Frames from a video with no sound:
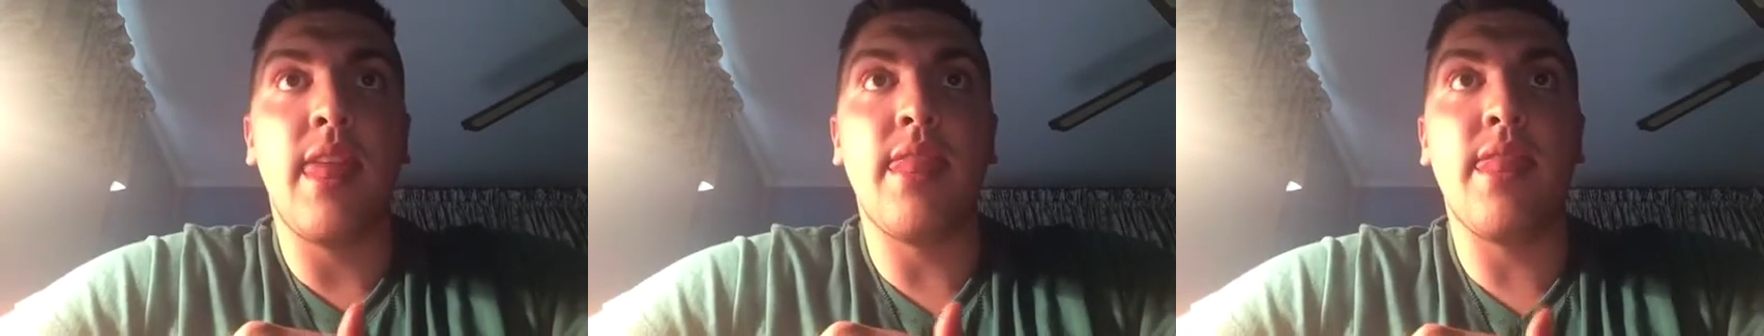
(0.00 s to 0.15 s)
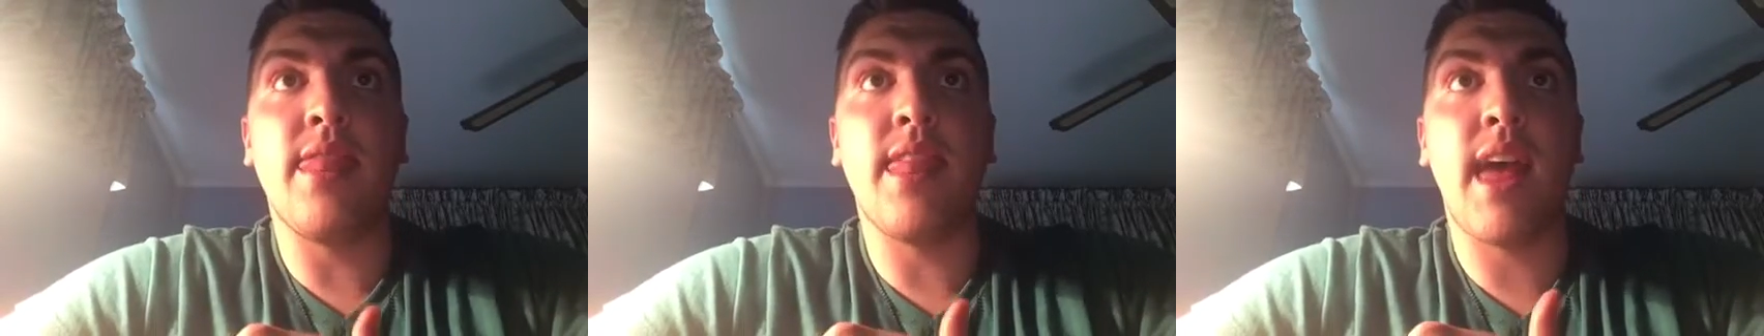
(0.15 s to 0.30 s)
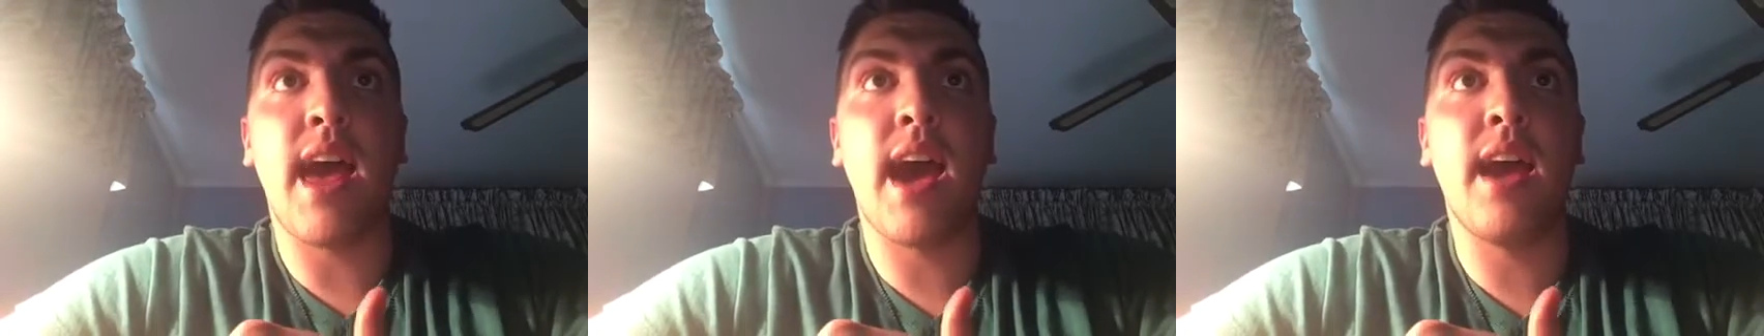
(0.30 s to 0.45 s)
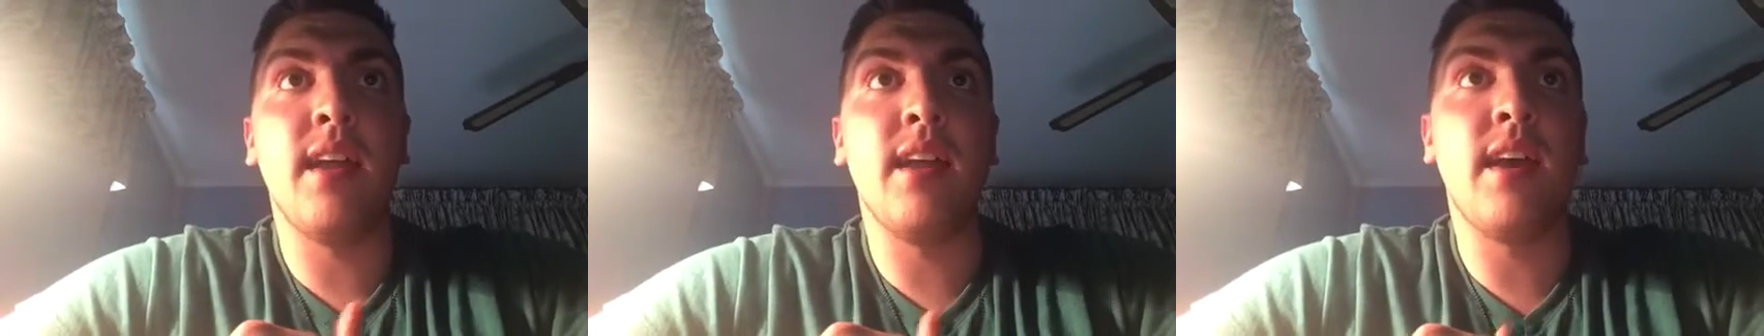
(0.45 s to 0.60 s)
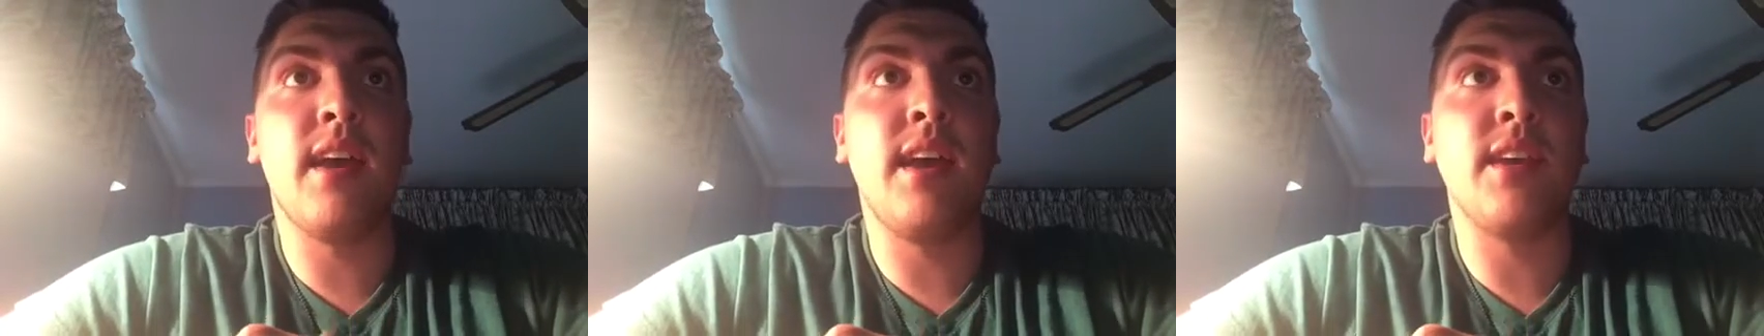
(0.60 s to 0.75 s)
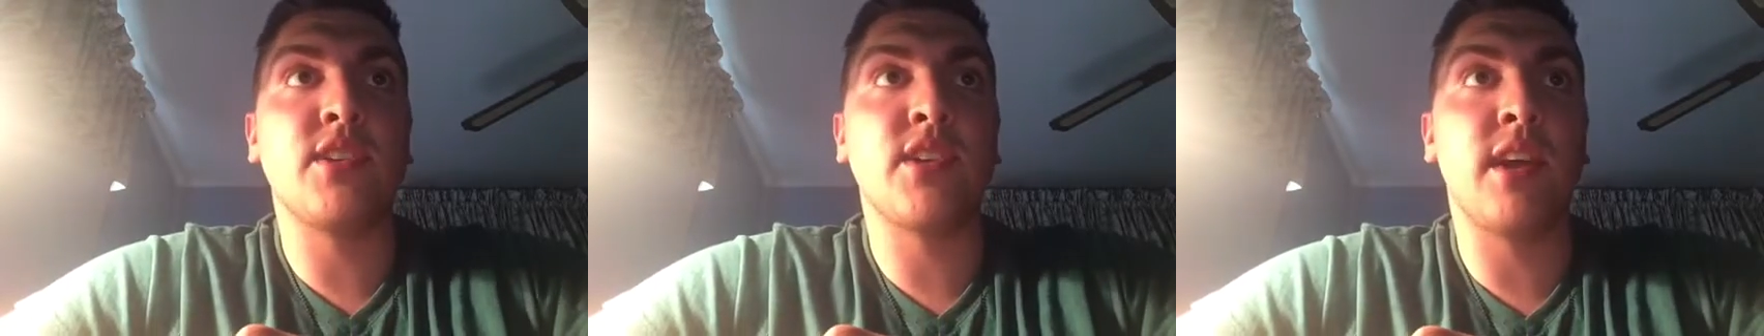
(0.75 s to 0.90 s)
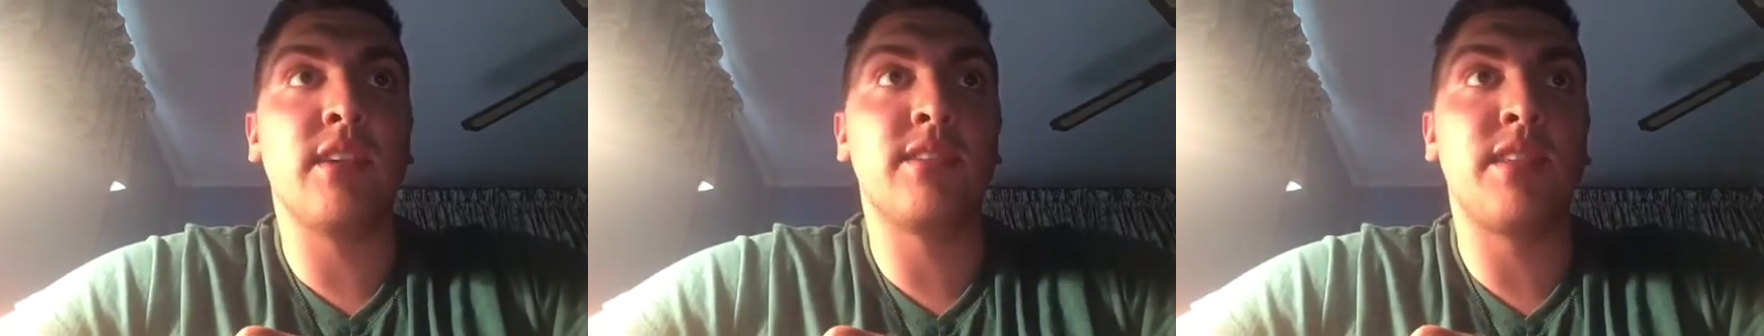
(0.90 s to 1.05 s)
that a
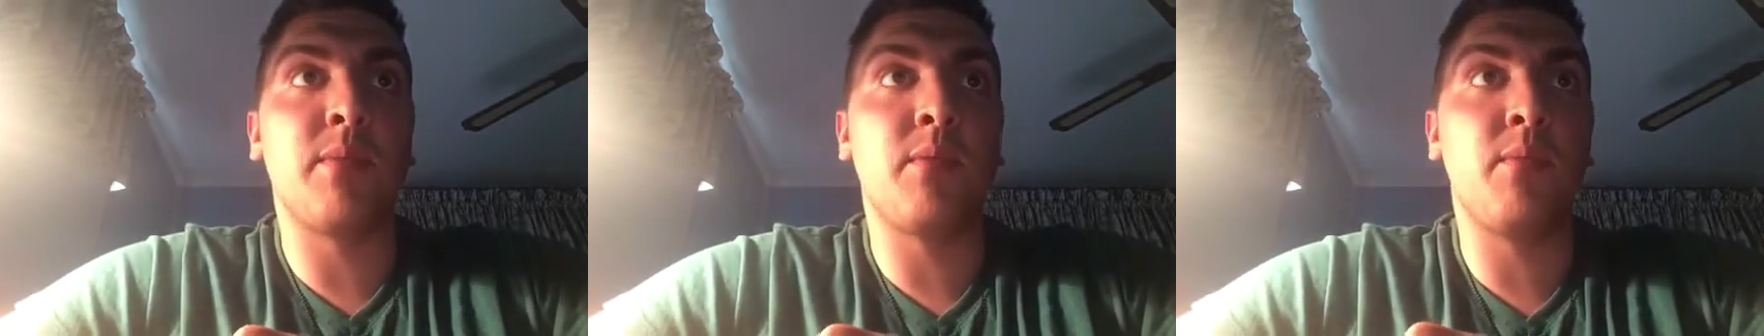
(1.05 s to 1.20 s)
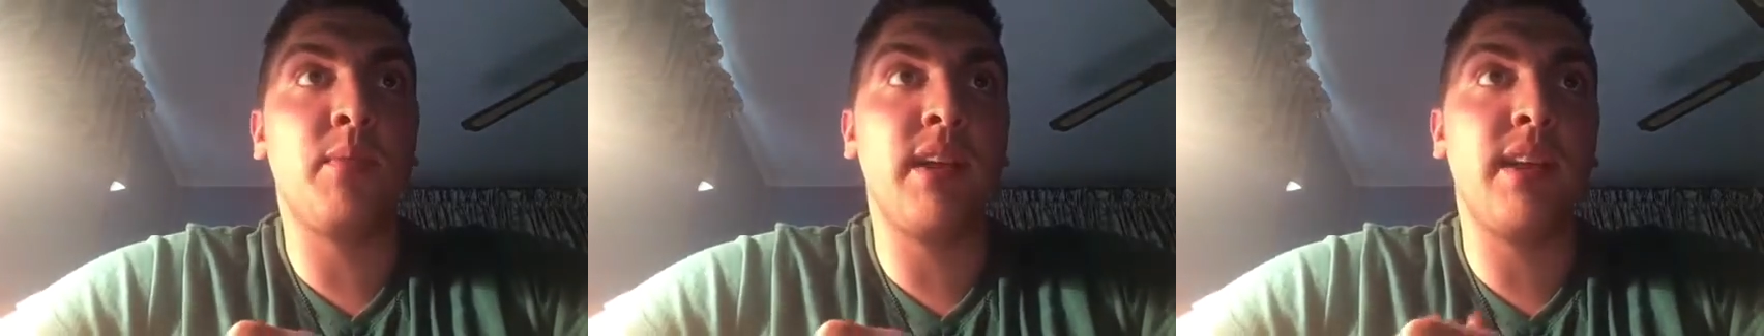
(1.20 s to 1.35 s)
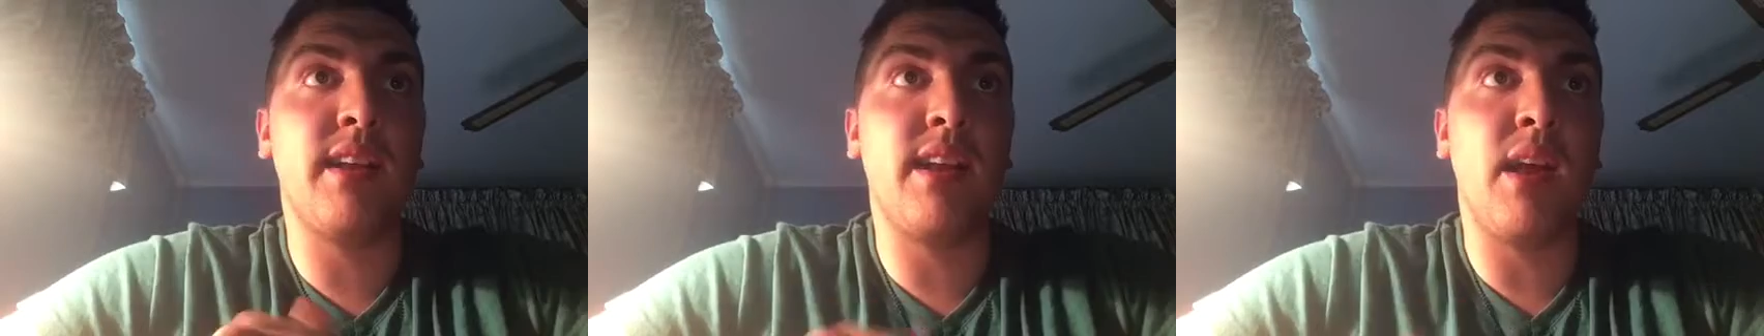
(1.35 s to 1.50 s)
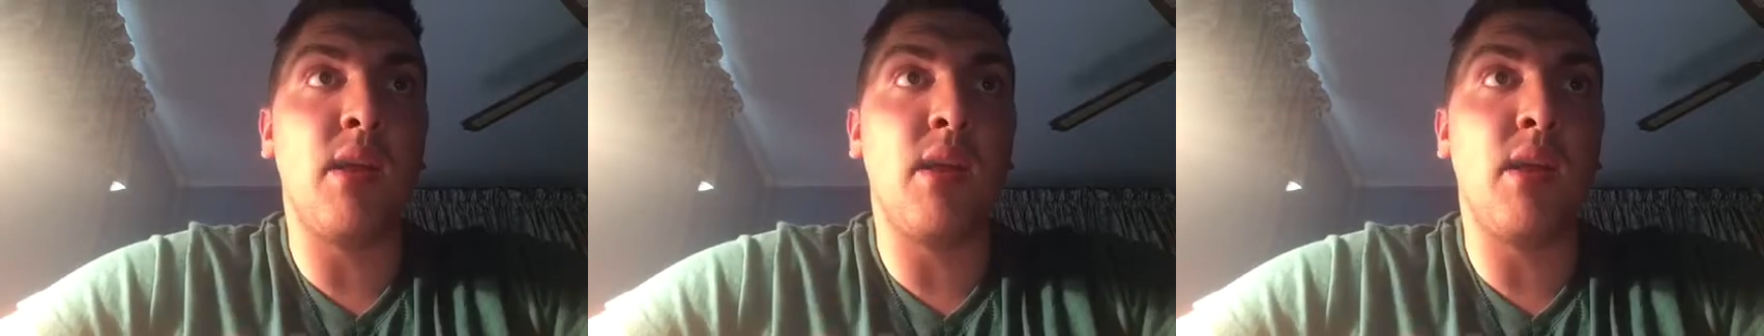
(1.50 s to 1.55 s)
child's temperament